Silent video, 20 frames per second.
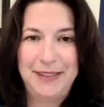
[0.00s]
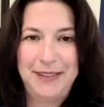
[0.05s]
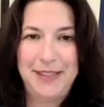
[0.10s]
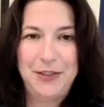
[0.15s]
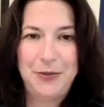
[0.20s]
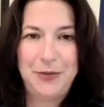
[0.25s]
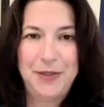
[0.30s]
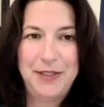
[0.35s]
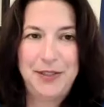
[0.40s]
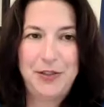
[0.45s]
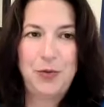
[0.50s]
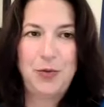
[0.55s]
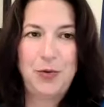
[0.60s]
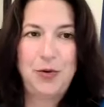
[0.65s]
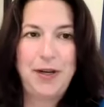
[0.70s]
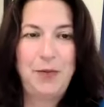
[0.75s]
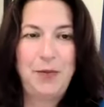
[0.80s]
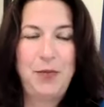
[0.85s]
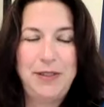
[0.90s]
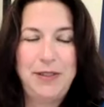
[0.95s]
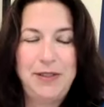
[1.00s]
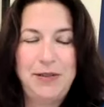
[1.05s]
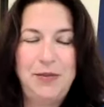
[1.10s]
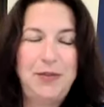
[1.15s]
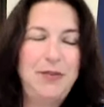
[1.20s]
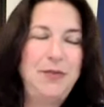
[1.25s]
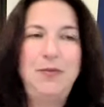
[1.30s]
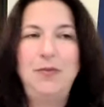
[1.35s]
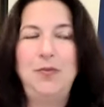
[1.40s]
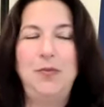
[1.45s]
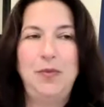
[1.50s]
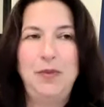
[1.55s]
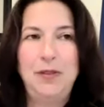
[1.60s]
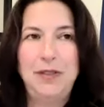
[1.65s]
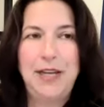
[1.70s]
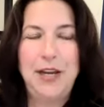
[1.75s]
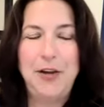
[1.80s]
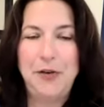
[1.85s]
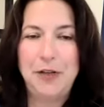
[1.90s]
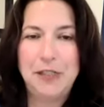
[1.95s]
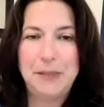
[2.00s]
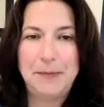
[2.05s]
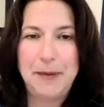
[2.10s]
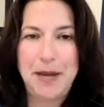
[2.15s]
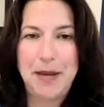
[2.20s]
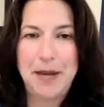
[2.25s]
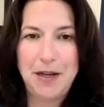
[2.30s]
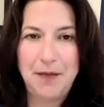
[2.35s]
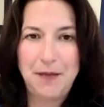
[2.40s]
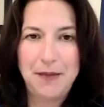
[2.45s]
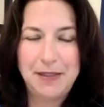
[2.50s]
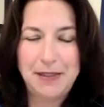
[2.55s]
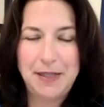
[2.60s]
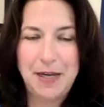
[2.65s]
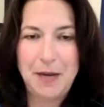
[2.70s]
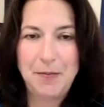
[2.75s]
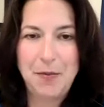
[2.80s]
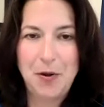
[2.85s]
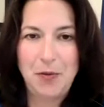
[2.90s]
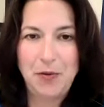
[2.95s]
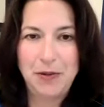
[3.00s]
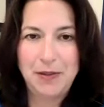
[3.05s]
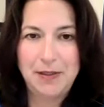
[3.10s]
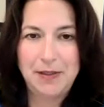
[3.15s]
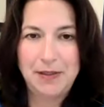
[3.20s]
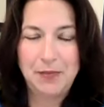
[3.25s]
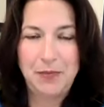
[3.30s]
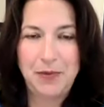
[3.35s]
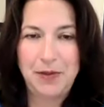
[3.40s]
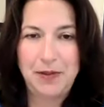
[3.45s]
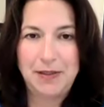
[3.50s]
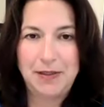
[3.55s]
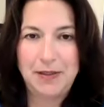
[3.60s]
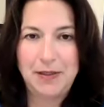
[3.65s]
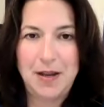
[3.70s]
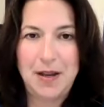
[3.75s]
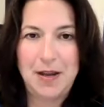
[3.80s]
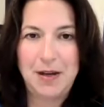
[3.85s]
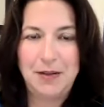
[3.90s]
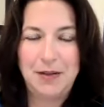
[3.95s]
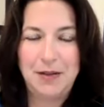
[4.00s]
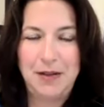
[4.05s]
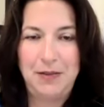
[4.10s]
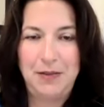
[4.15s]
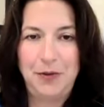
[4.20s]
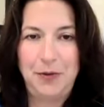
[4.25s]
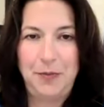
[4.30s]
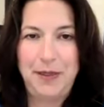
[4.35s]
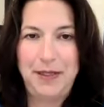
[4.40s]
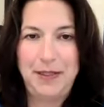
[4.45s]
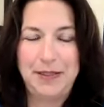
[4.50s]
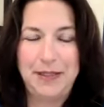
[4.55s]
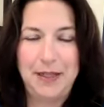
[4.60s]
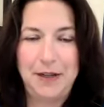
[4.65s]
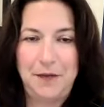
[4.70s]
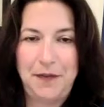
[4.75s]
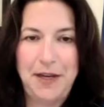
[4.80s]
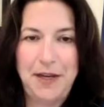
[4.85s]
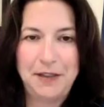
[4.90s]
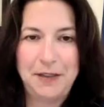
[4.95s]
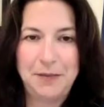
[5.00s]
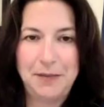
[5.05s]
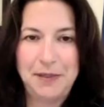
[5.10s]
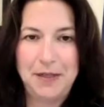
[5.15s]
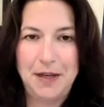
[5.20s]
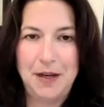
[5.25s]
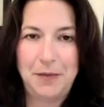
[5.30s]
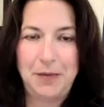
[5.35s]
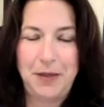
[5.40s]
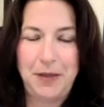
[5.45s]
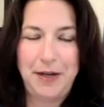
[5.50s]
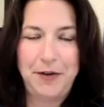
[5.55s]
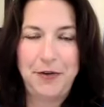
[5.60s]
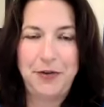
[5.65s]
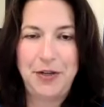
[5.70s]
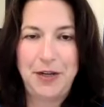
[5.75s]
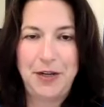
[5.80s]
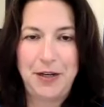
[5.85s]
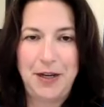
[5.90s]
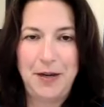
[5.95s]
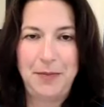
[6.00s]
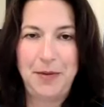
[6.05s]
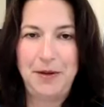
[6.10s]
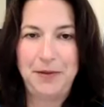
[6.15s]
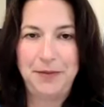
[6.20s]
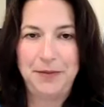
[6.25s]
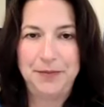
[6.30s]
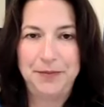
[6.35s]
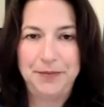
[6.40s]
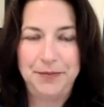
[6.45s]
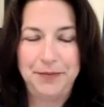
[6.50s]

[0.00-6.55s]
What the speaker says: That's a great story. What can you expand on the stay bonus with the stock a little bit? Is that a phantom stock plan you're talking about?